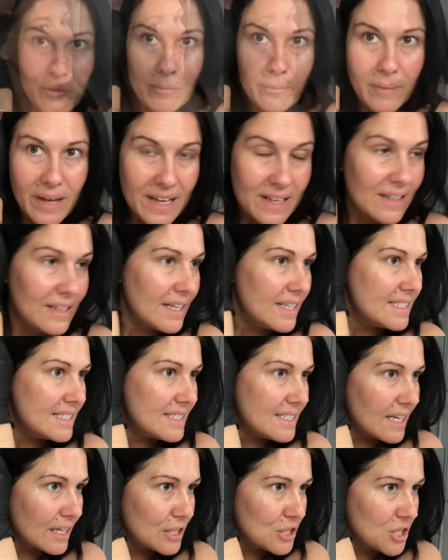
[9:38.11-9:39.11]
make nice
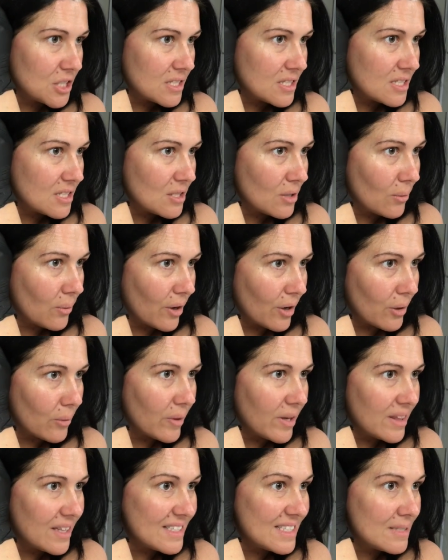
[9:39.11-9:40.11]
sections to work with.